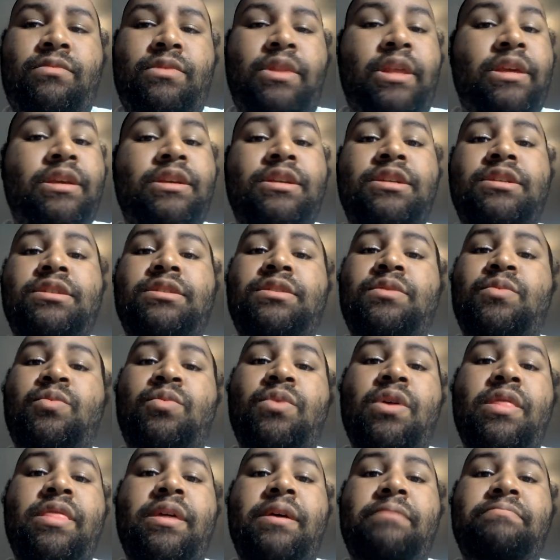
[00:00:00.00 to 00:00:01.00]
These
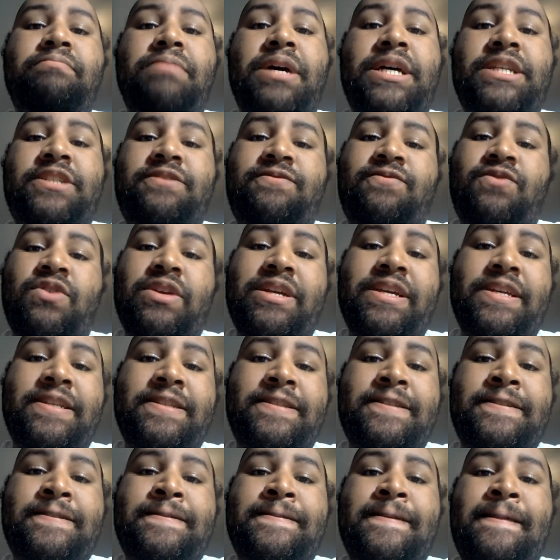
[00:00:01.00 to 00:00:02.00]
were their best
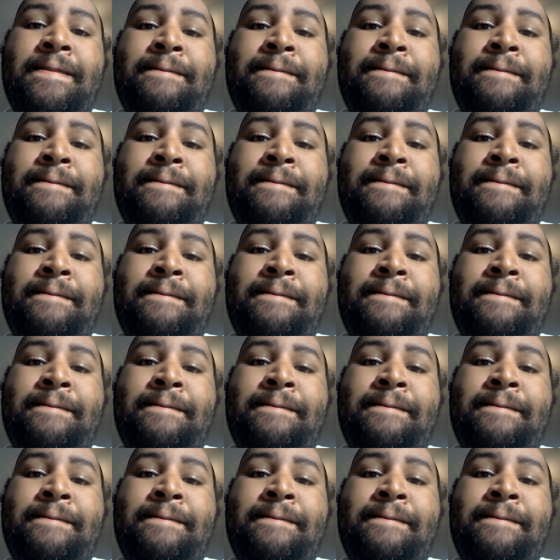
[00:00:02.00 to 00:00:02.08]
friends.